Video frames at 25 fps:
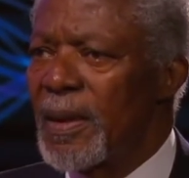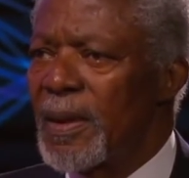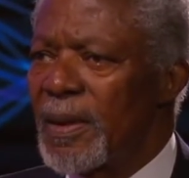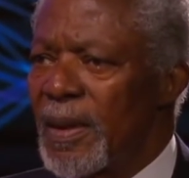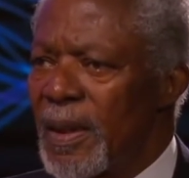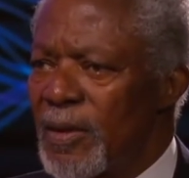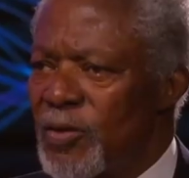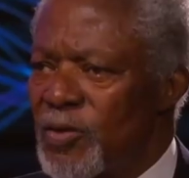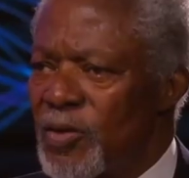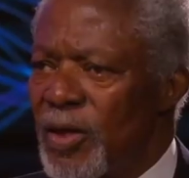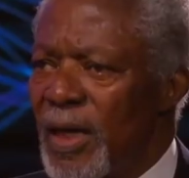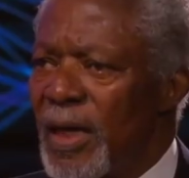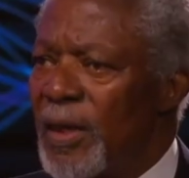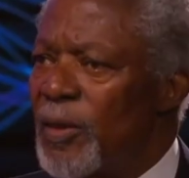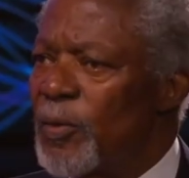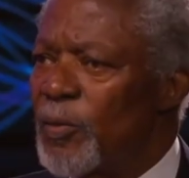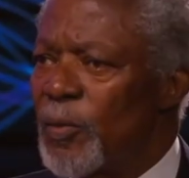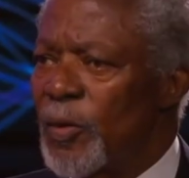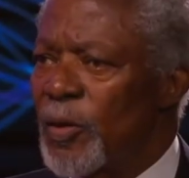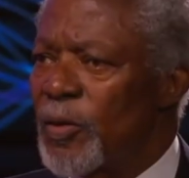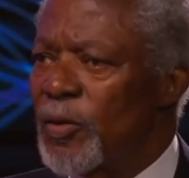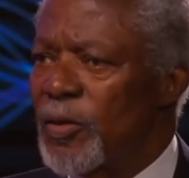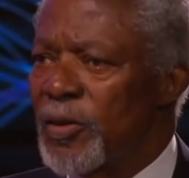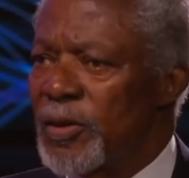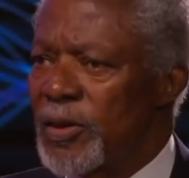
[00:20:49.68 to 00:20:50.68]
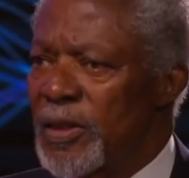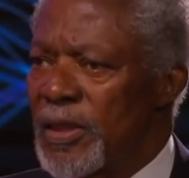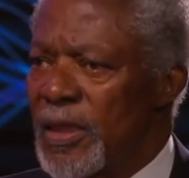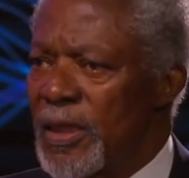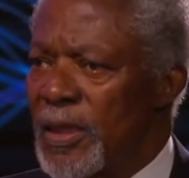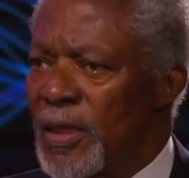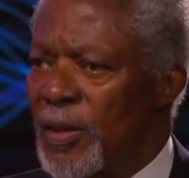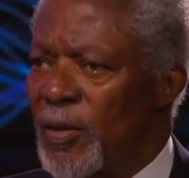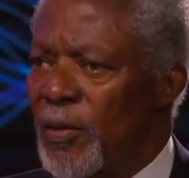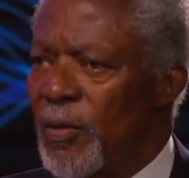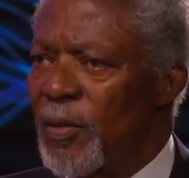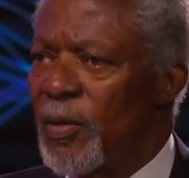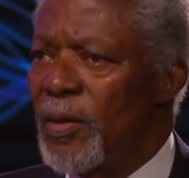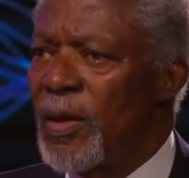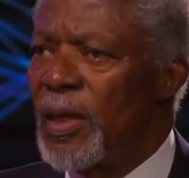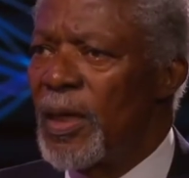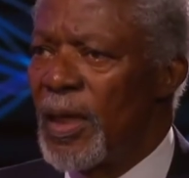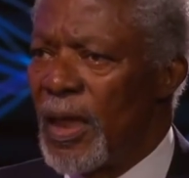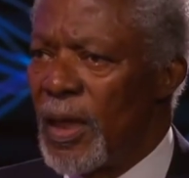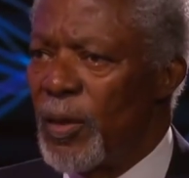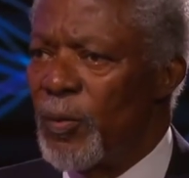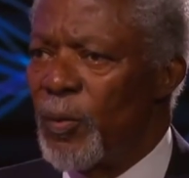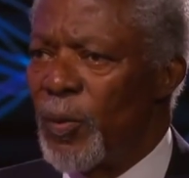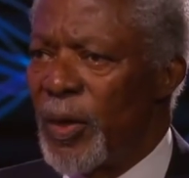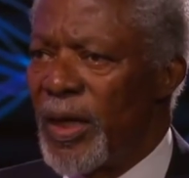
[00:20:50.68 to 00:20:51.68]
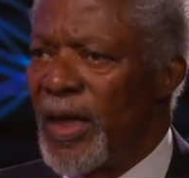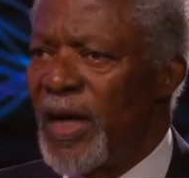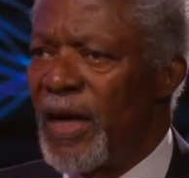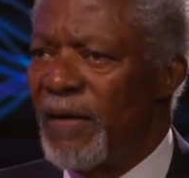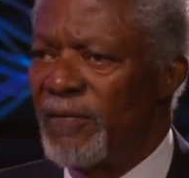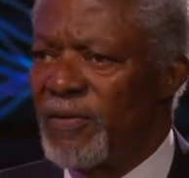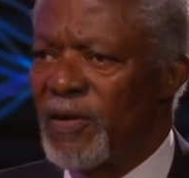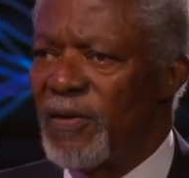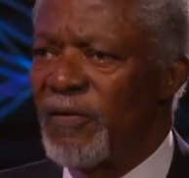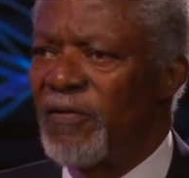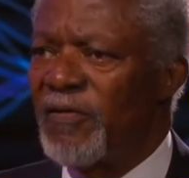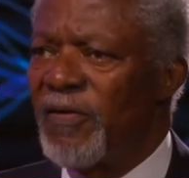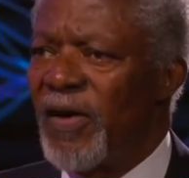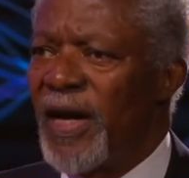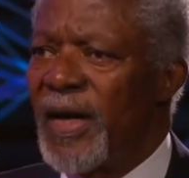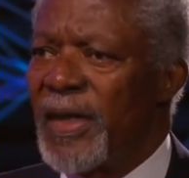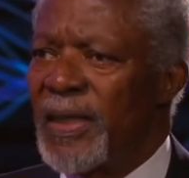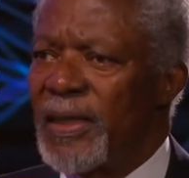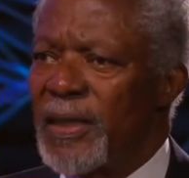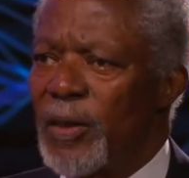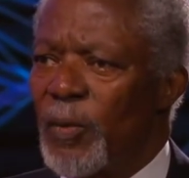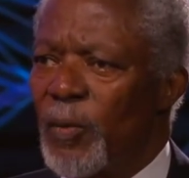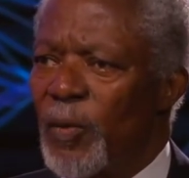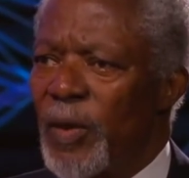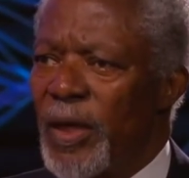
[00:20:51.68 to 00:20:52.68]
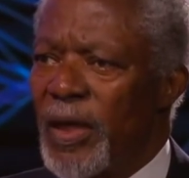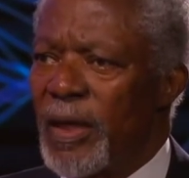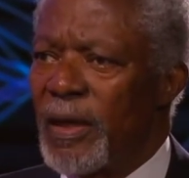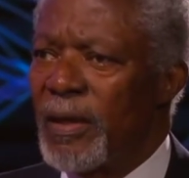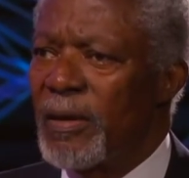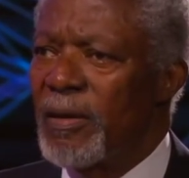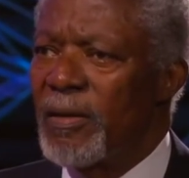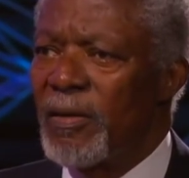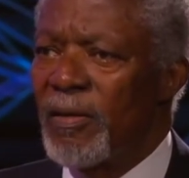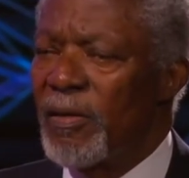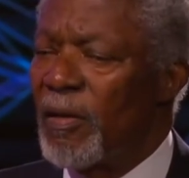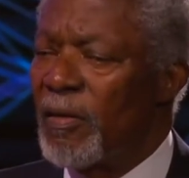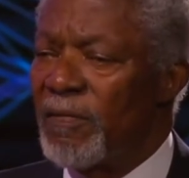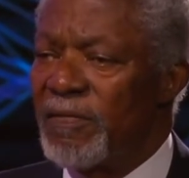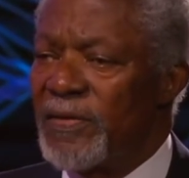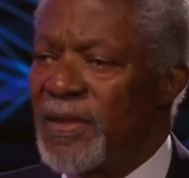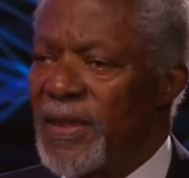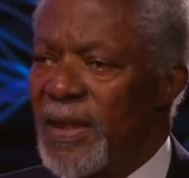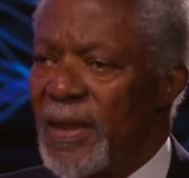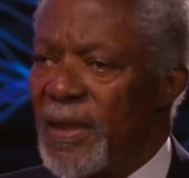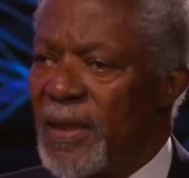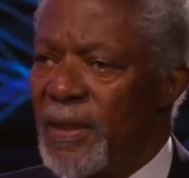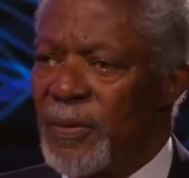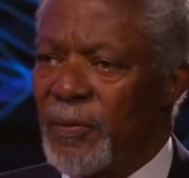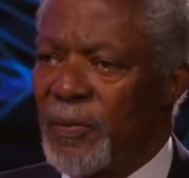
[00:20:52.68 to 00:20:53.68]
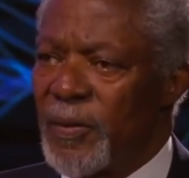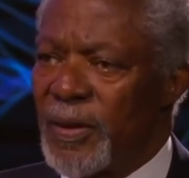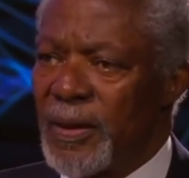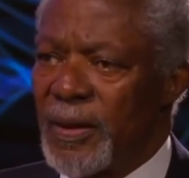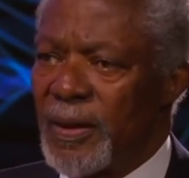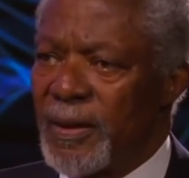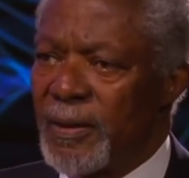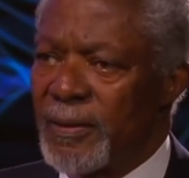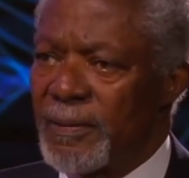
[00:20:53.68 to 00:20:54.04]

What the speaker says: The trend will continue, and we have to find a way of dealing with it.